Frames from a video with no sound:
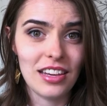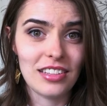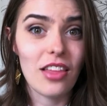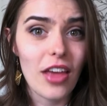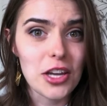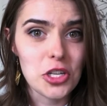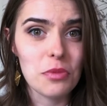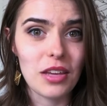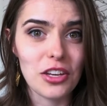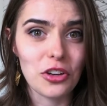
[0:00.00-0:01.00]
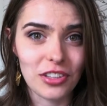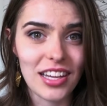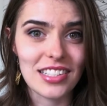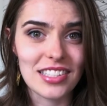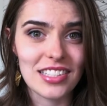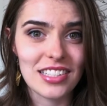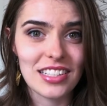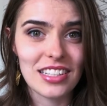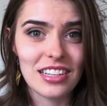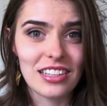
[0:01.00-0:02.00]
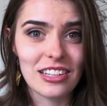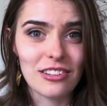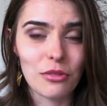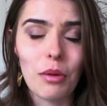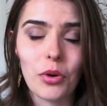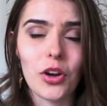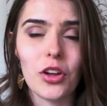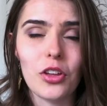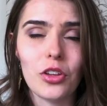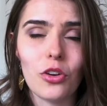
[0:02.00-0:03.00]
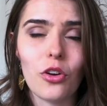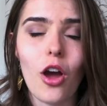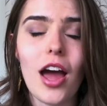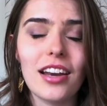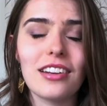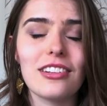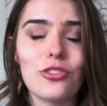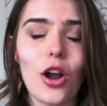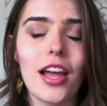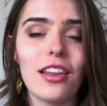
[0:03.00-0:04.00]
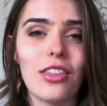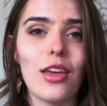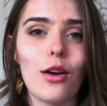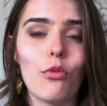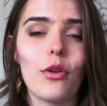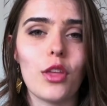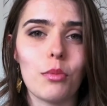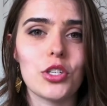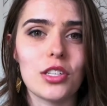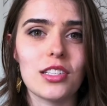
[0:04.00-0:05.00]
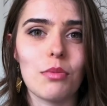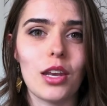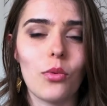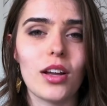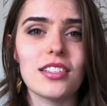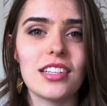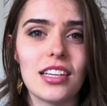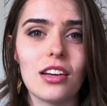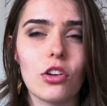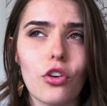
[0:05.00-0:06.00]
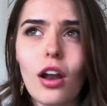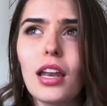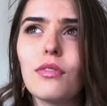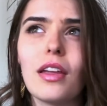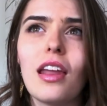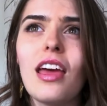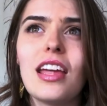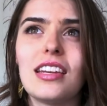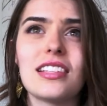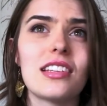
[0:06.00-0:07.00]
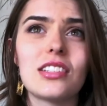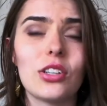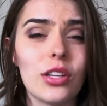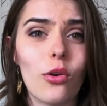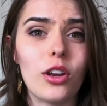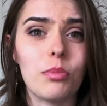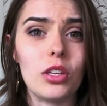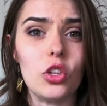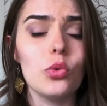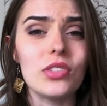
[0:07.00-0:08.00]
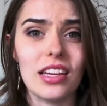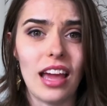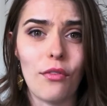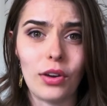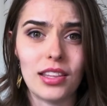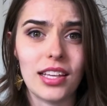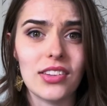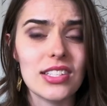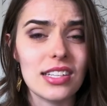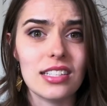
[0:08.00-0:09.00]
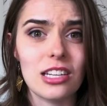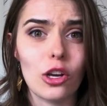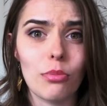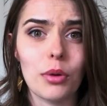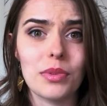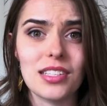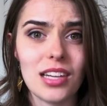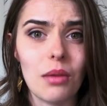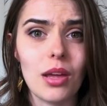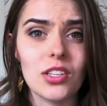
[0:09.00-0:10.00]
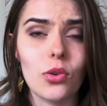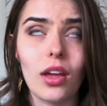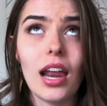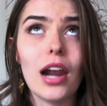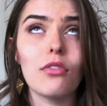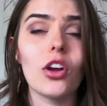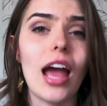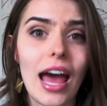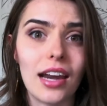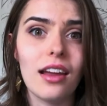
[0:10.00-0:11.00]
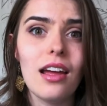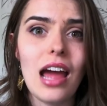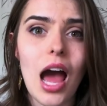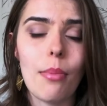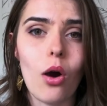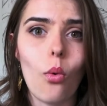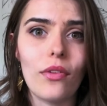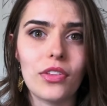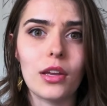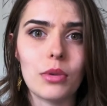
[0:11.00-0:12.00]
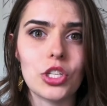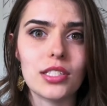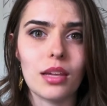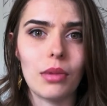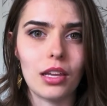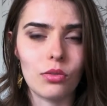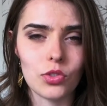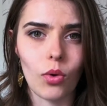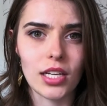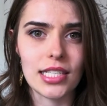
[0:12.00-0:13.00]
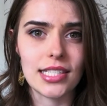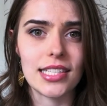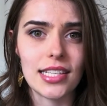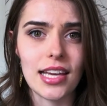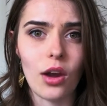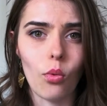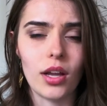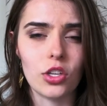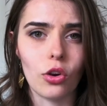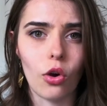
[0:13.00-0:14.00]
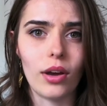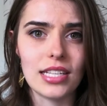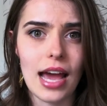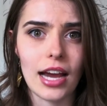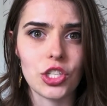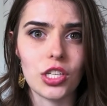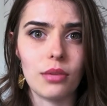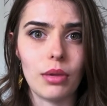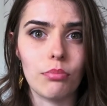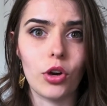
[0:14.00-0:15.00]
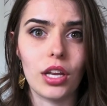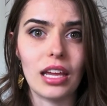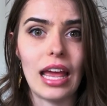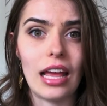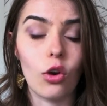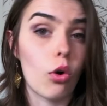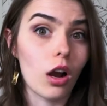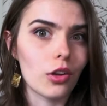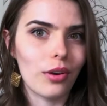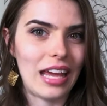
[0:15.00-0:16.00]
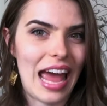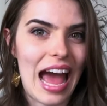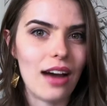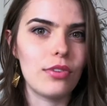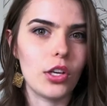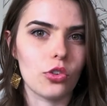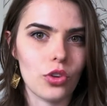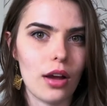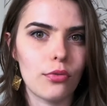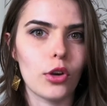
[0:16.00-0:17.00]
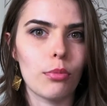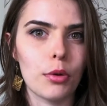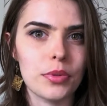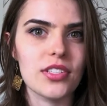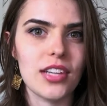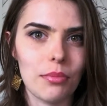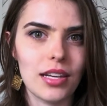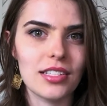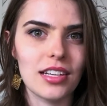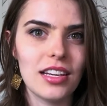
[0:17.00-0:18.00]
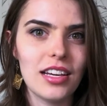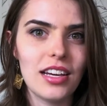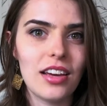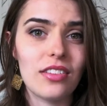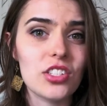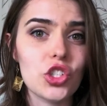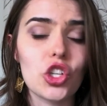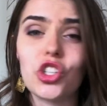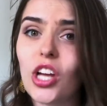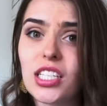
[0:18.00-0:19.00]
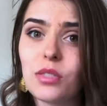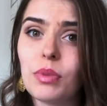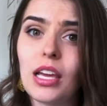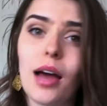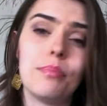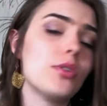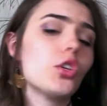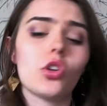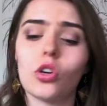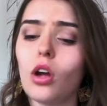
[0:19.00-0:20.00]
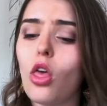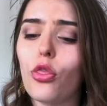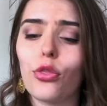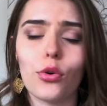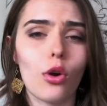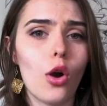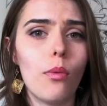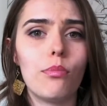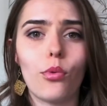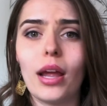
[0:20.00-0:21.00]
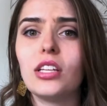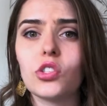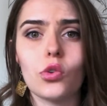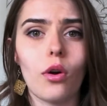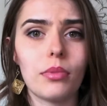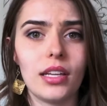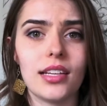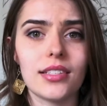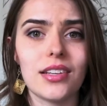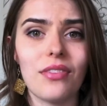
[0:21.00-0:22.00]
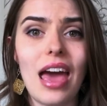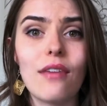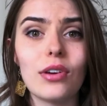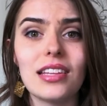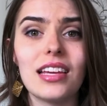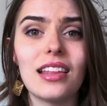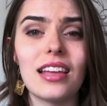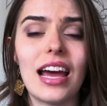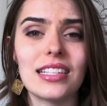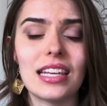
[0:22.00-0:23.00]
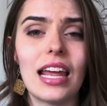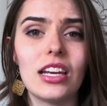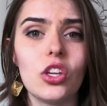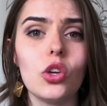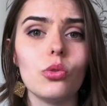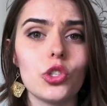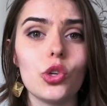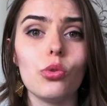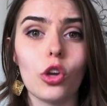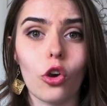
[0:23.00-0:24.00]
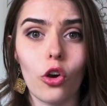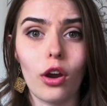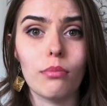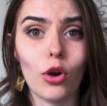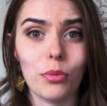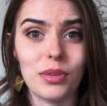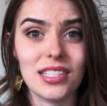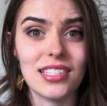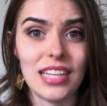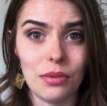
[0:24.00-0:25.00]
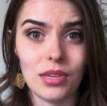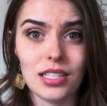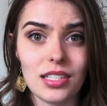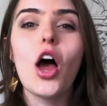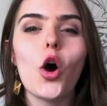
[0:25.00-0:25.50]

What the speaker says: Then that should be in your list. Remember, you're not trying to think of what the admissions committee wants to hear. You're not even necessarily going to be using everything in this list in your purpose statement. So get out of your head about what the admissions committees want to see and what you're going to actually be putting in or already have in your draft for your purpose statement. This should just be a pure, thorough, brainstormed list of everything that has led you to your current purpose statement.